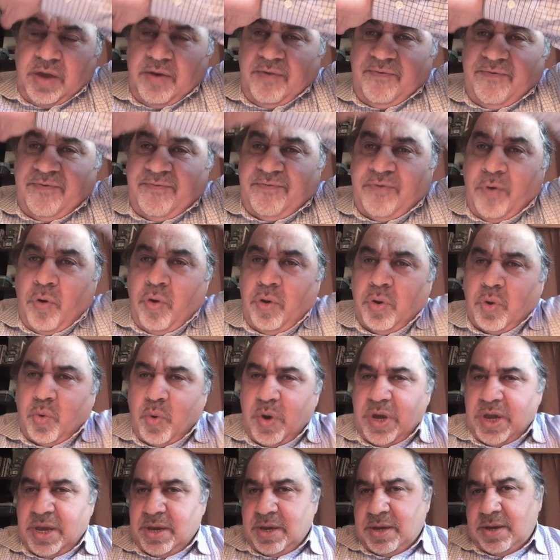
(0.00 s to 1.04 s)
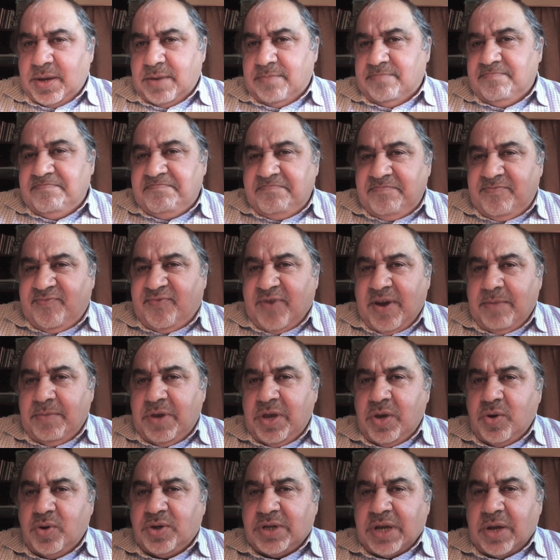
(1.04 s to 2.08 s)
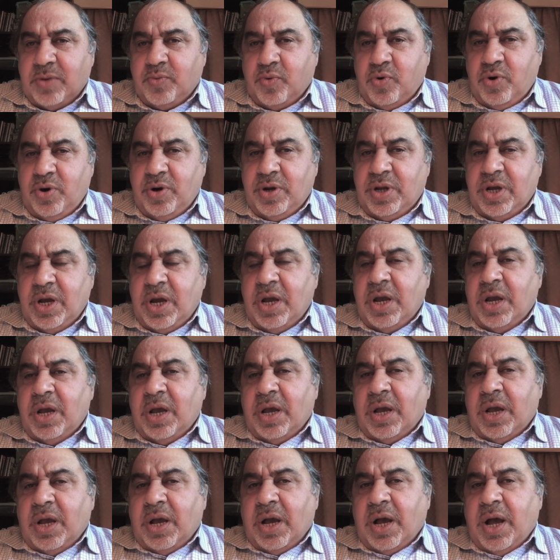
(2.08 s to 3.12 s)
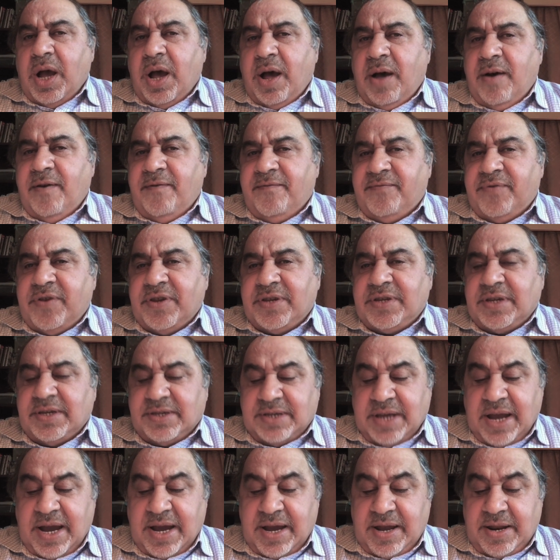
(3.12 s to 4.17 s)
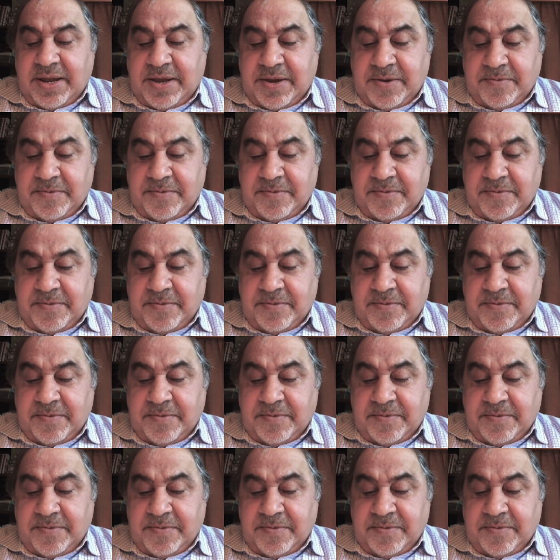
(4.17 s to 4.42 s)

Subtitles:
folkway, if I may use that word, of the society.